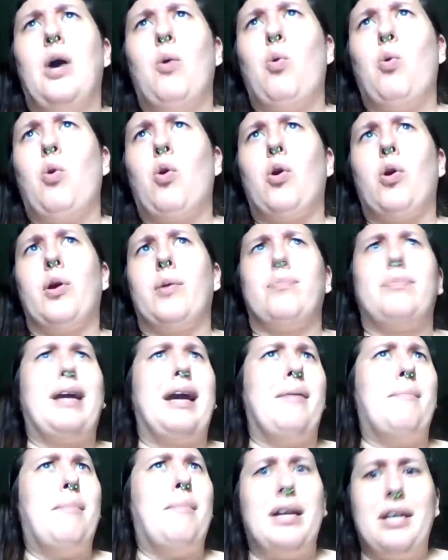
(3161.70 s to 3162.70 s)
or
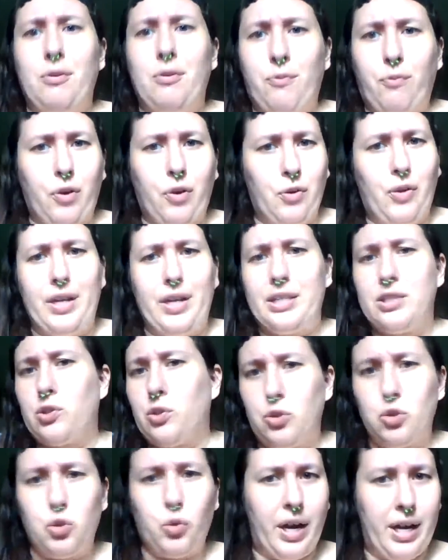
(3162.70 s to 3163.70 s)
get money for like
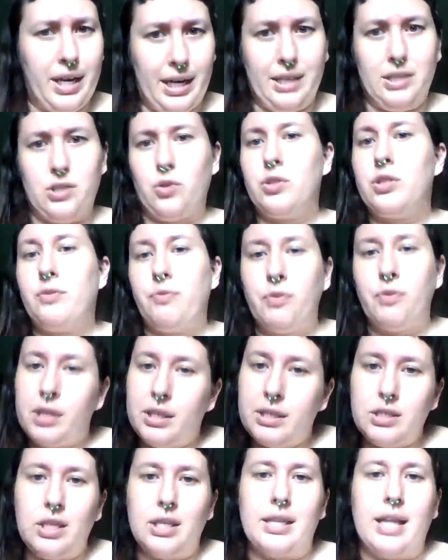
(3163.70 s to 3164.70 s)
certain trainings or different
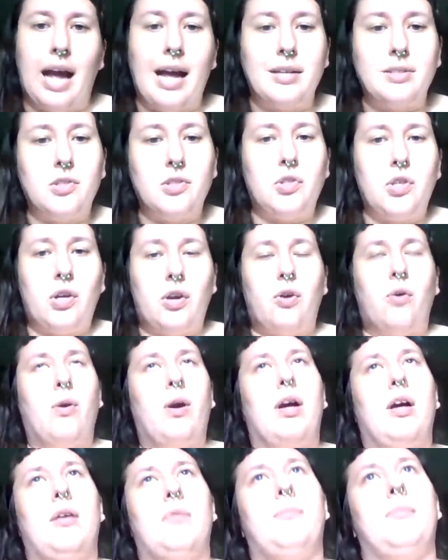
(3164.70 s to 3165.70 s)
things like that. And so
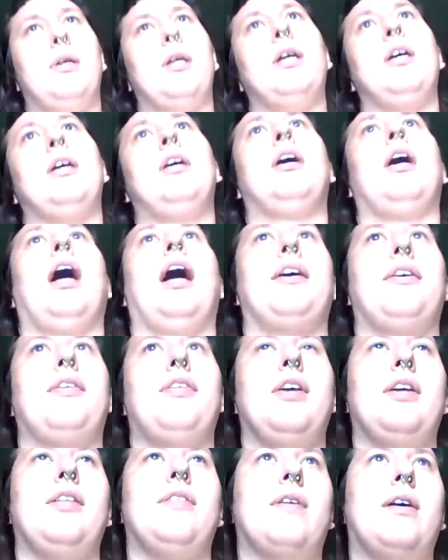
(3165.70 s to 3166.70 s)
um, I
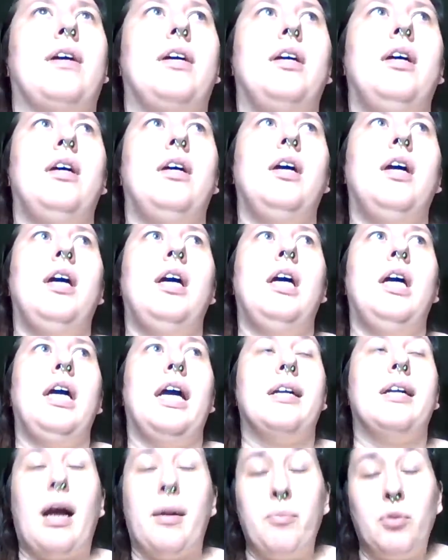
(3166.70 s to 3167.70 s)
think that
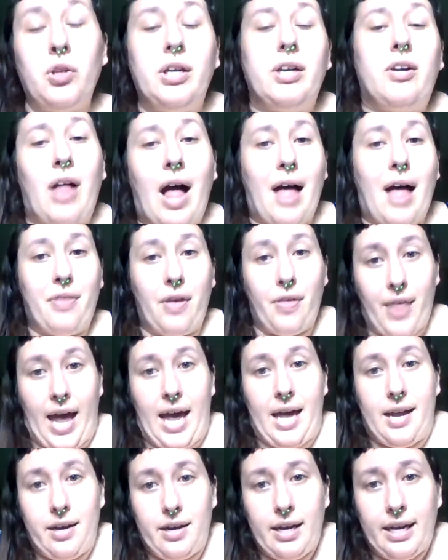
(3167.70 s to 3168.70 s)
I'm really glad that
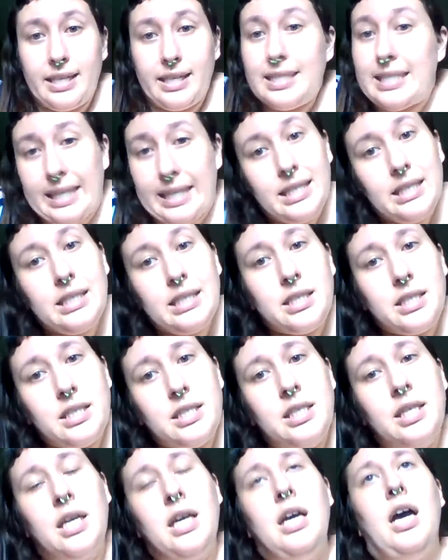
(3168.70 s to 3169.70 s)
that
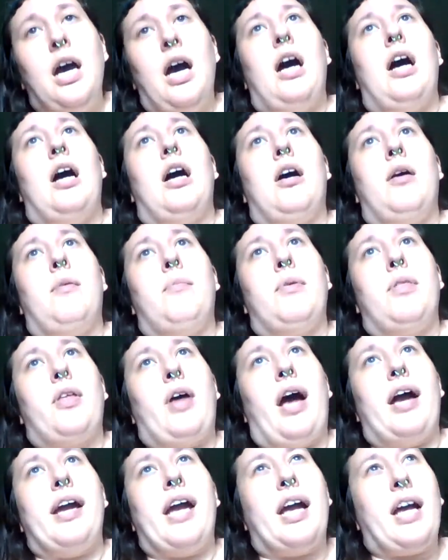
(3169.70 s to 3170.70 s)
exists. Um,
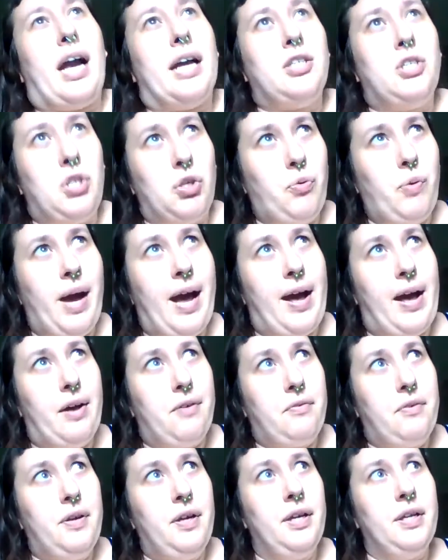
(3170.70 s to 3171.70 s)
I, I do
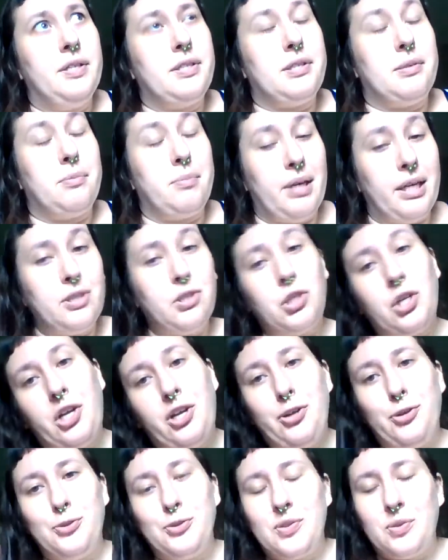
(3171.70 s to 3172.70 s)
have some
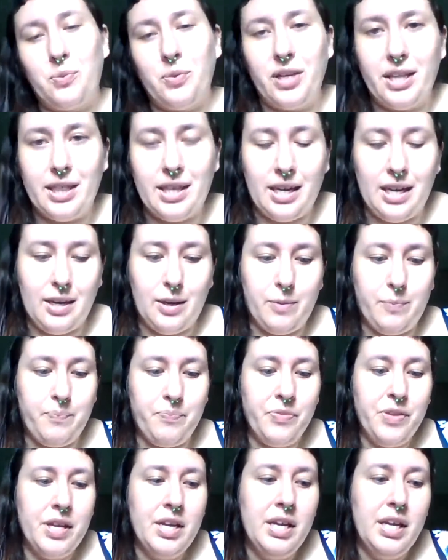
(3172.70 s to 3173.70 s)
issues with
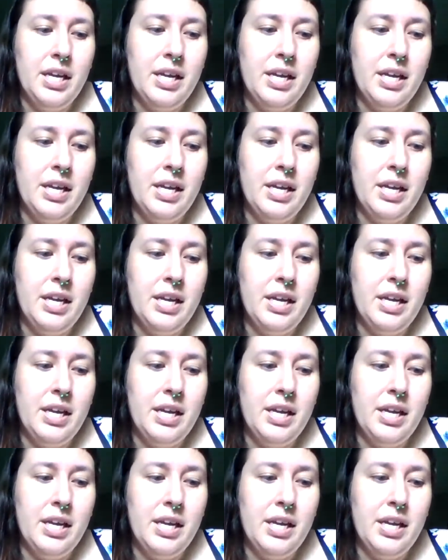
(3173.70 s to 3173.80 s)
um,